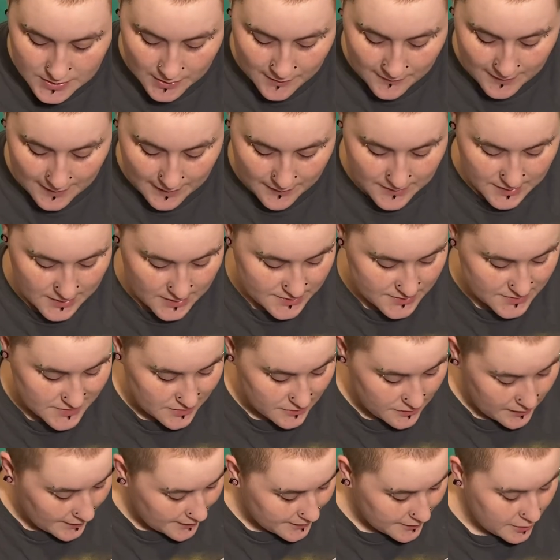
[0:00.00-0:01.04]
around each
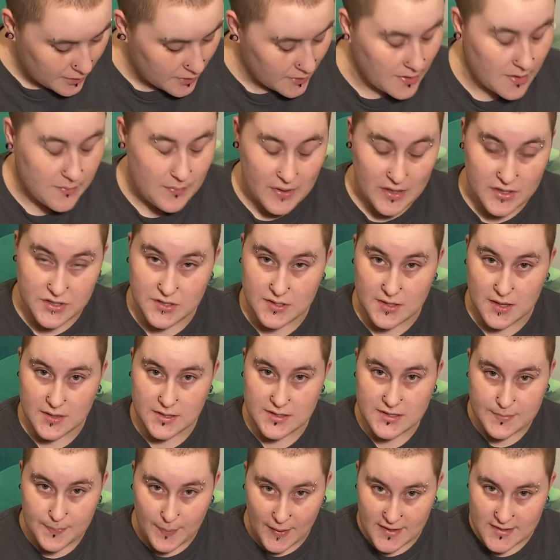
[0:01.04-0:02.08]
letter and made sure that the
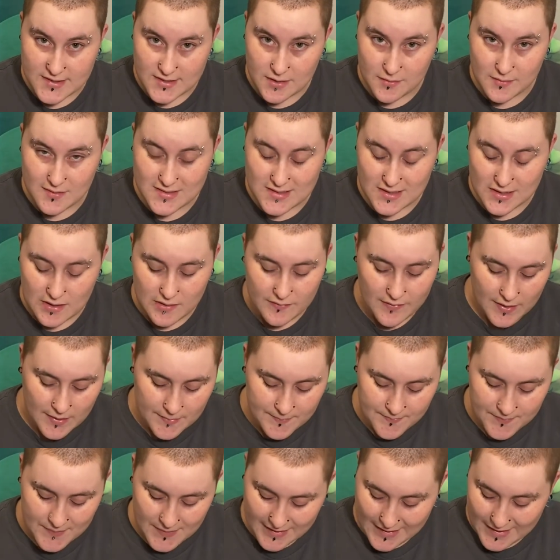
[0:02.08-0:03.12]
spacing was
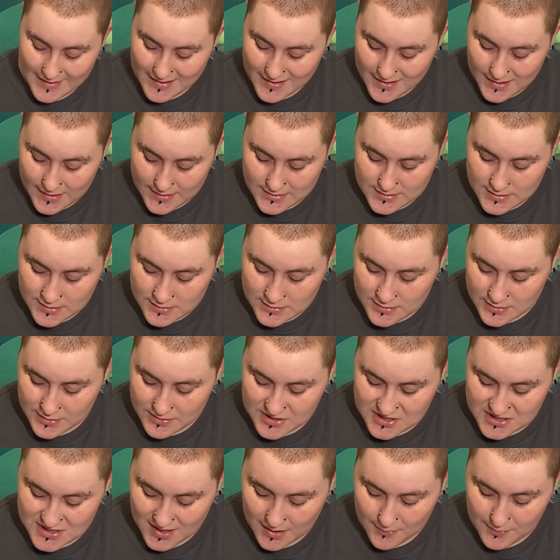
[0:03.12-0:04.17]
even. I did
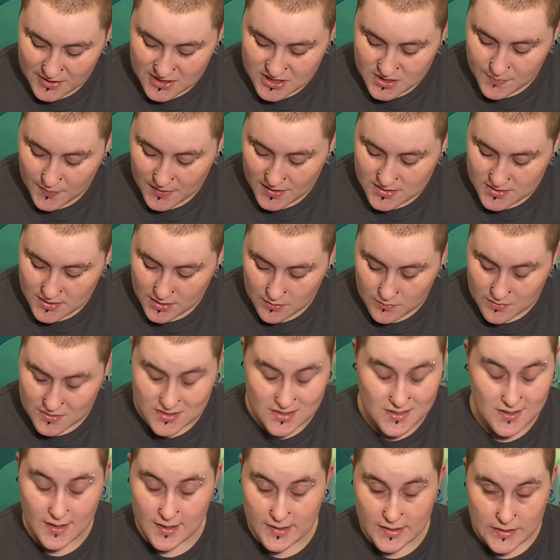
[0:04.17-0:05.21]
notice that my spacing
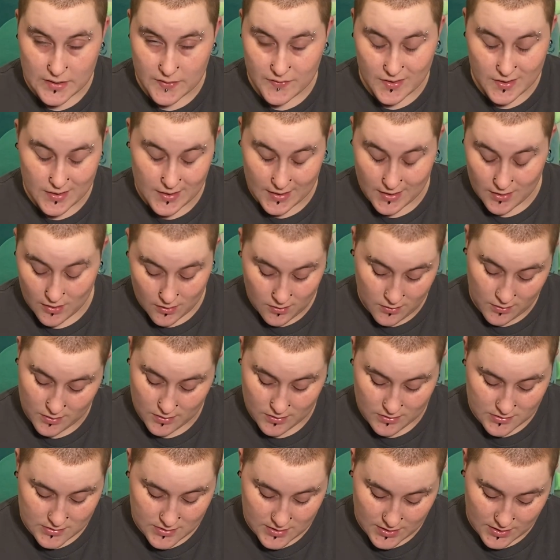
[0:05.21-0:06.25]
was not even at
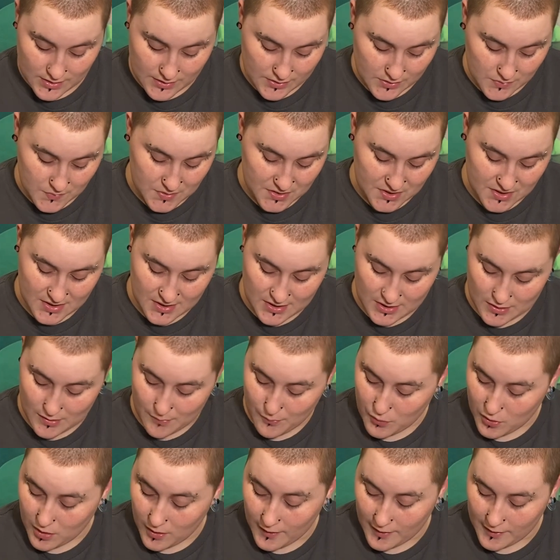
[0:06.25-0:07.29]
all on the word here,
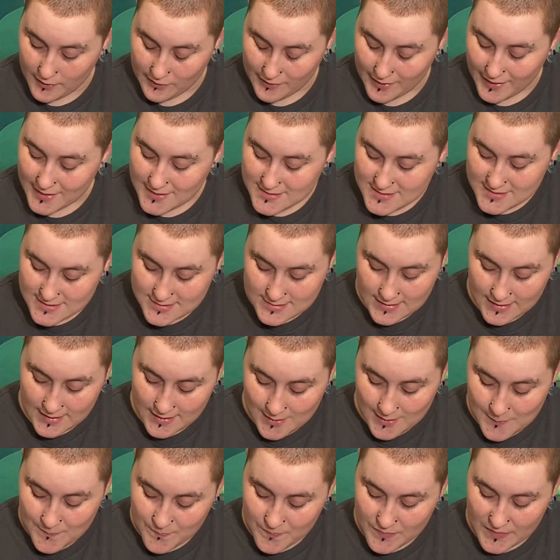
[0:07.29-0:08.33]
progress.
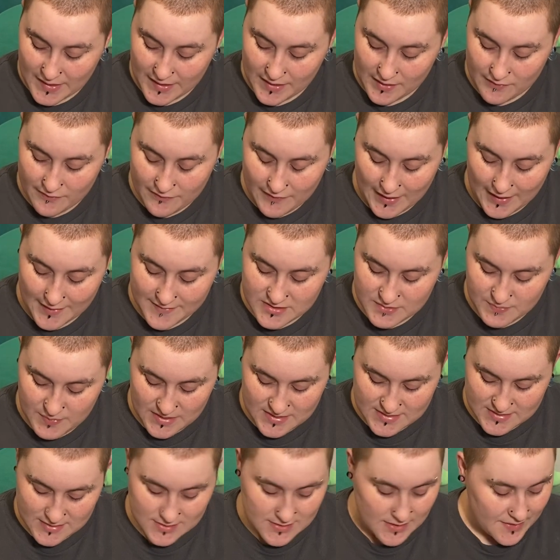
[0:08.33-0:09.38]
I had 5
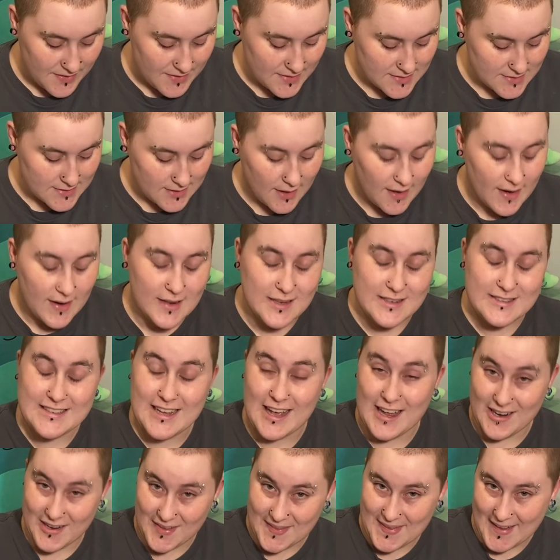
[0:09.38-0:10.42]
spaces on this side and
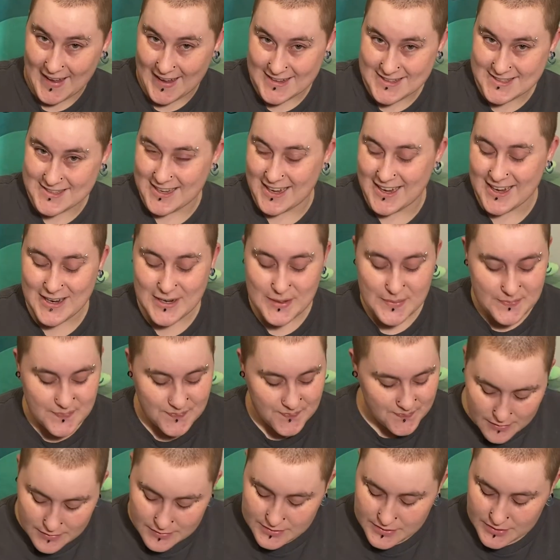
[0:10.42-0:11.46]
10 on that side.
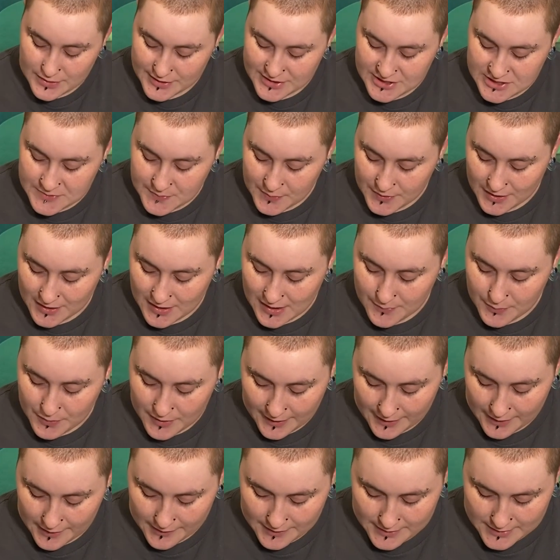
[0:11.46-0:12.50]
So I just put a couple
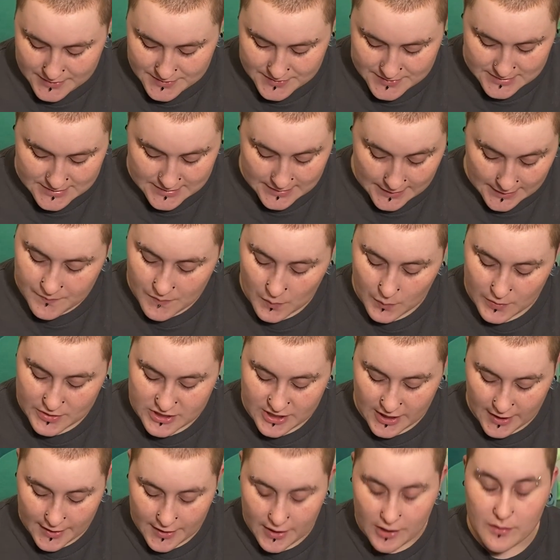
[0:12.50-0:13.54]
arrows, which
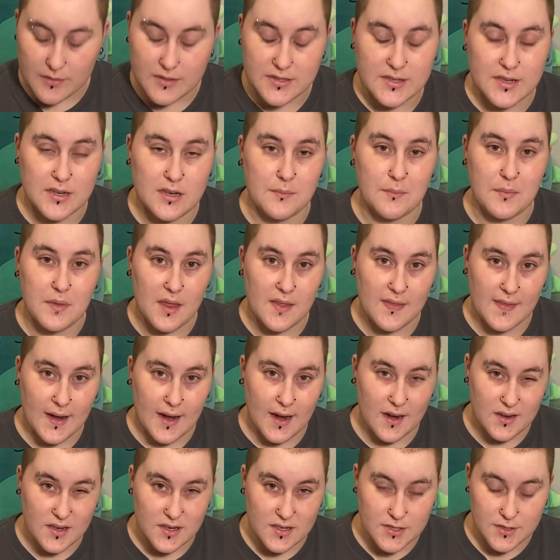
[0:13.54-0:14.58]
I know is going to mean that
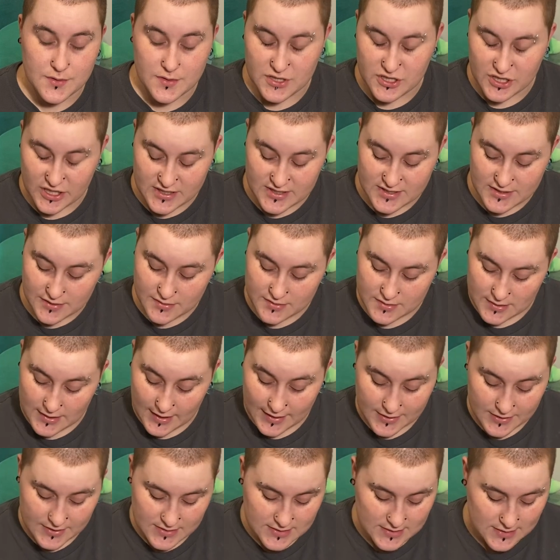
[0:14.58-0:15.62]
I need to adjust those
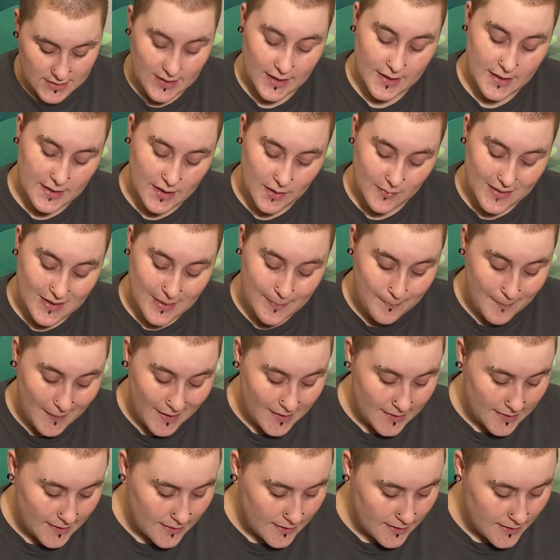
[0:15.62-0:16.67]
letters slightly when I'm
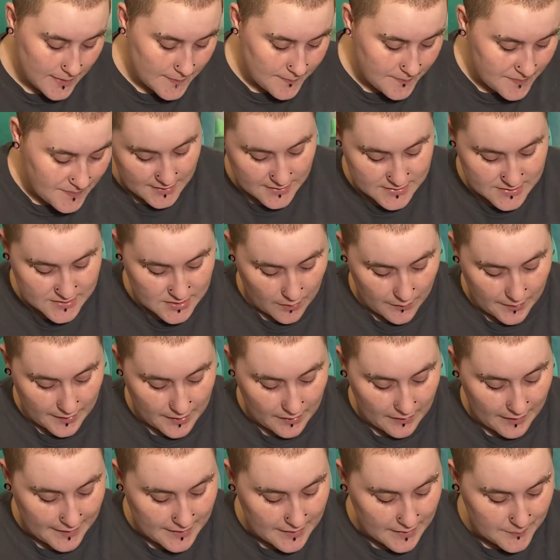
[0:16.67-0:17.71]
making it. So
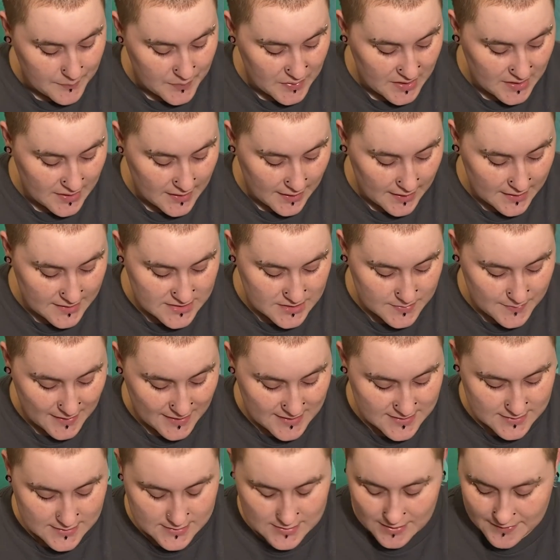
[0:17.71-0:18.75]
it'll end up being 8
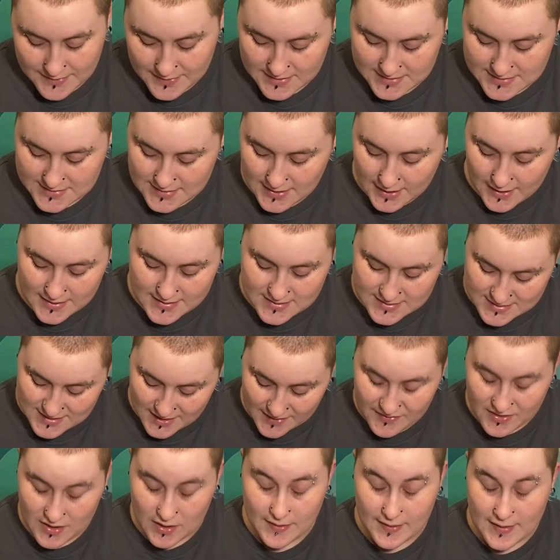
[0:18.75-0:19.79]
spaces on this side,
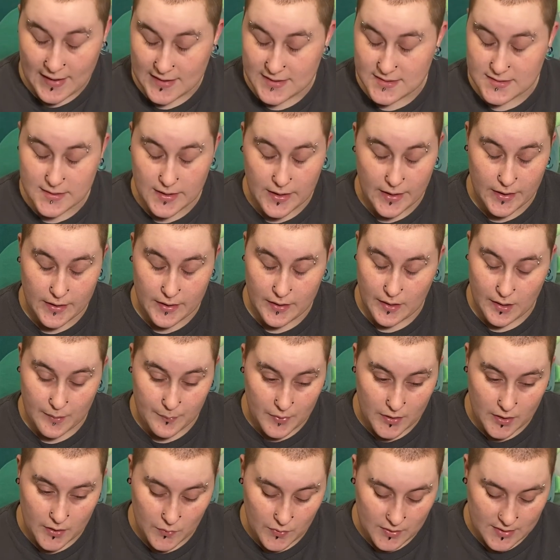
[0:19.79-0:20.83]
7 on that side, and I'm
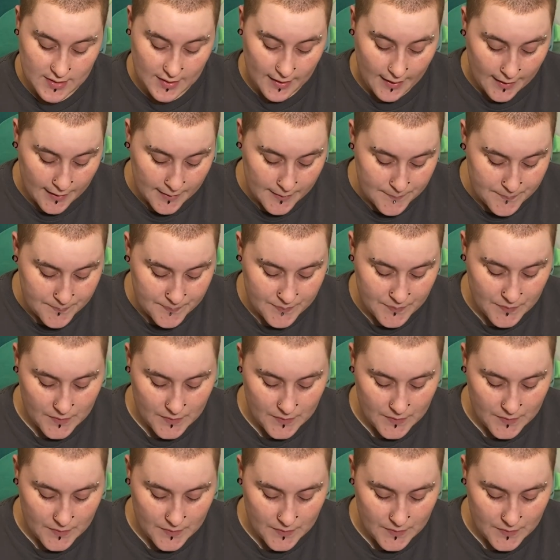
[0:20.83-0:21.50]
good with that.